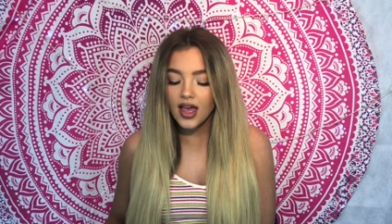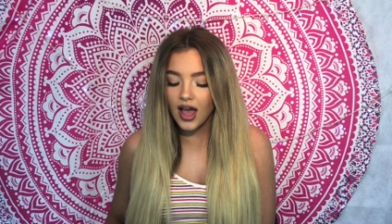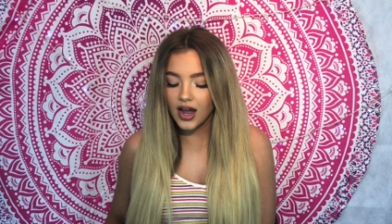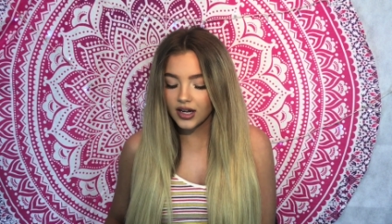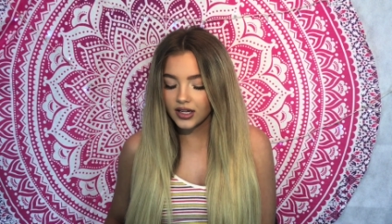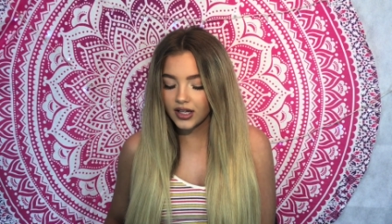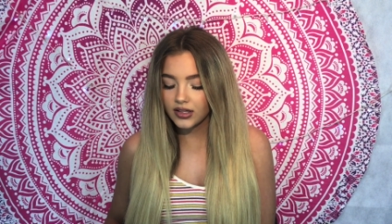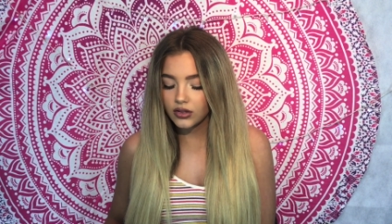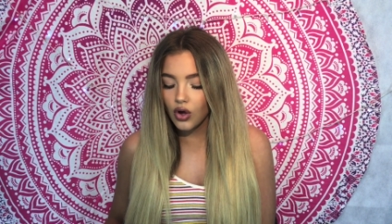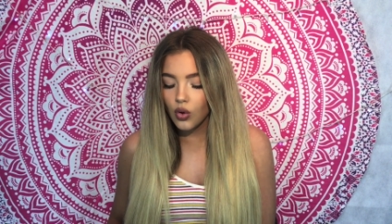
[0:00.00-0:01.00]
and it
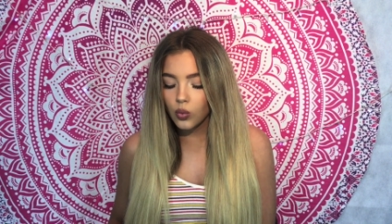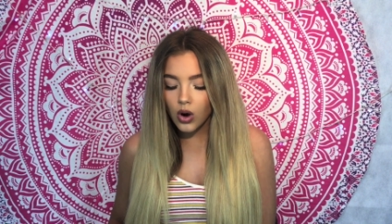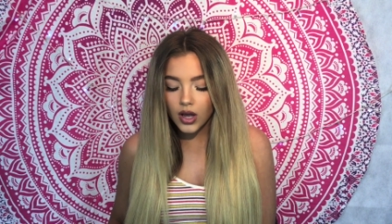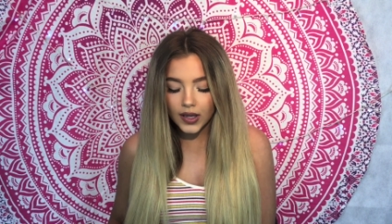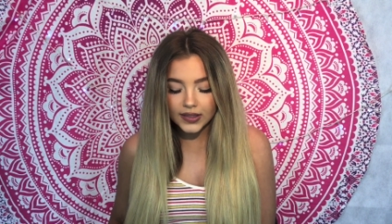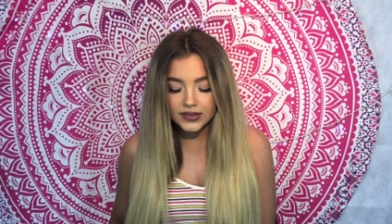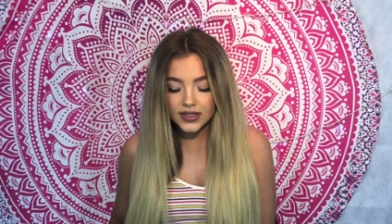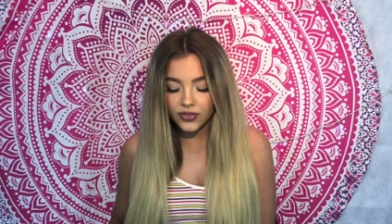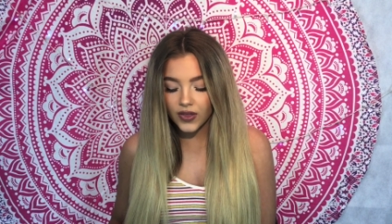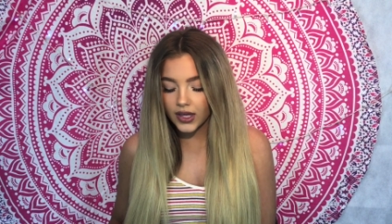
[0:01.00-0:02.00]
is, what is
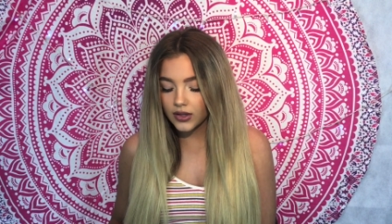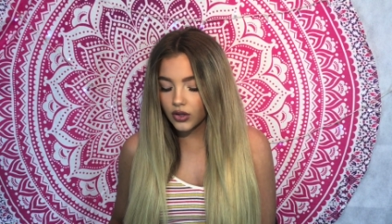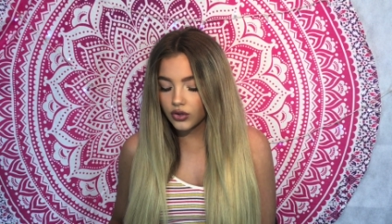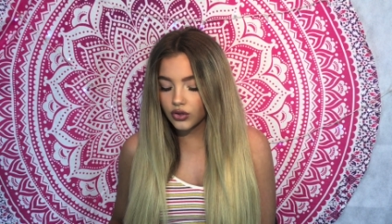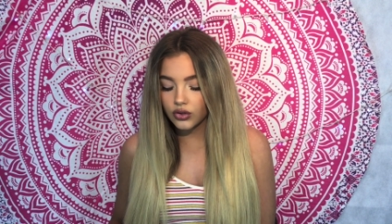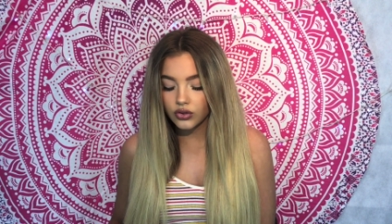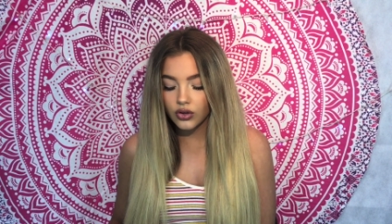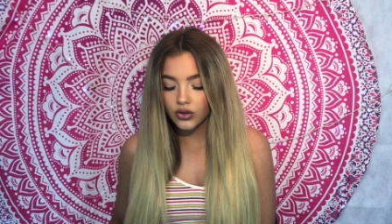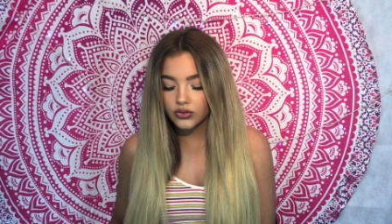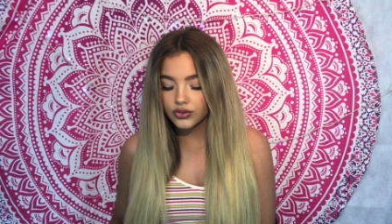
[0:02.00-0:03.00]
the thing you
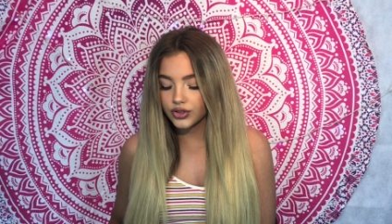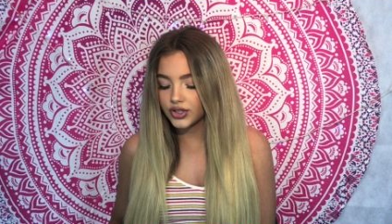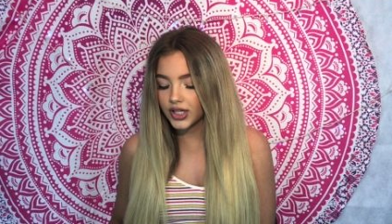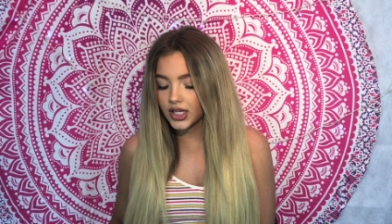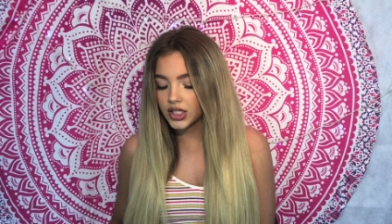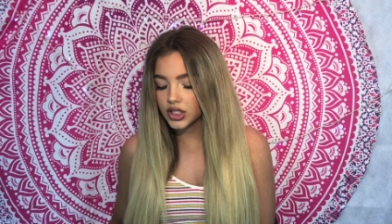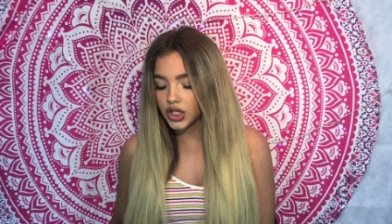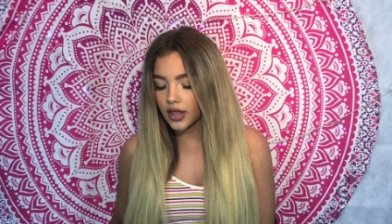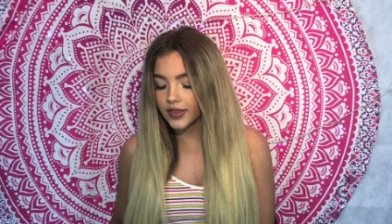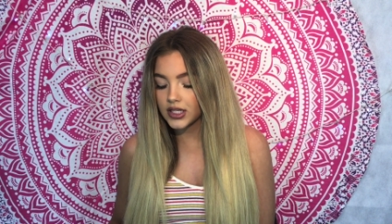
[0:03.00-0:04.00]
use to change
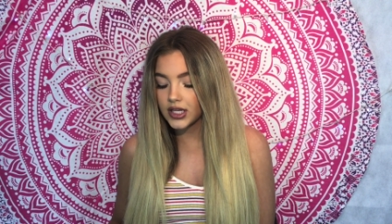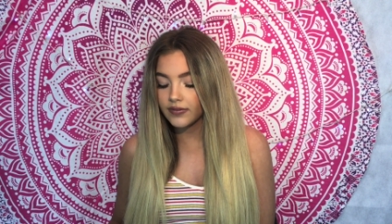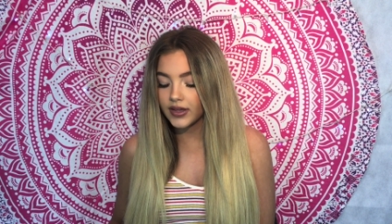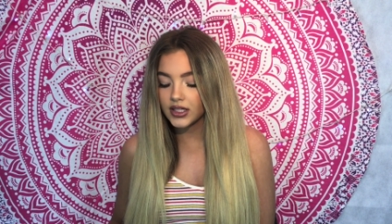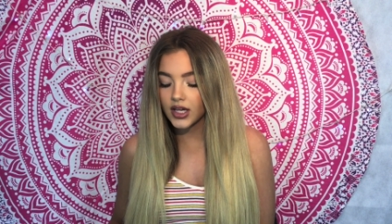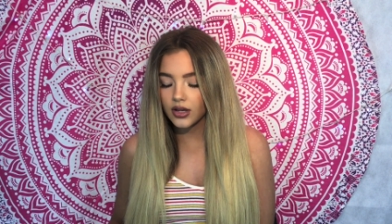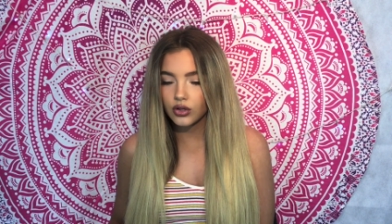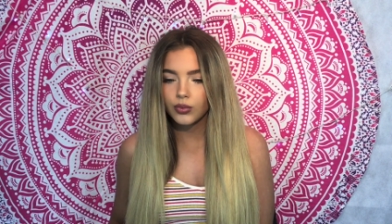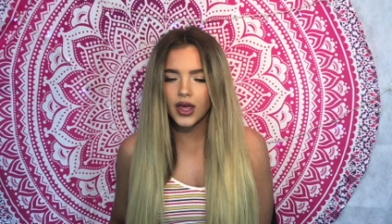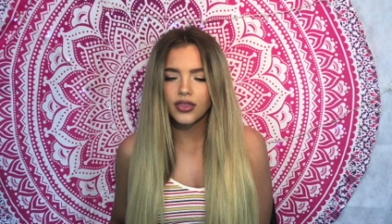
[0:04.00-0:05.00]
the TV
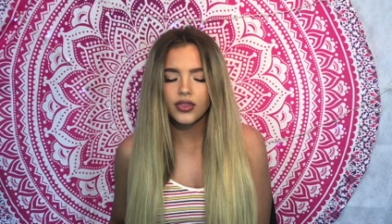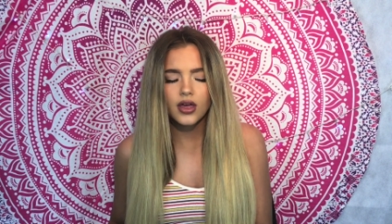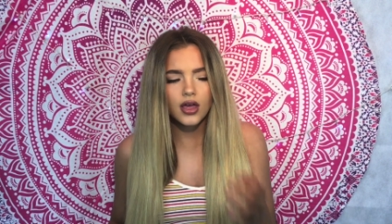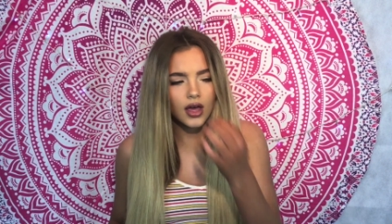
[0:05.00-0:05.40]
channel with?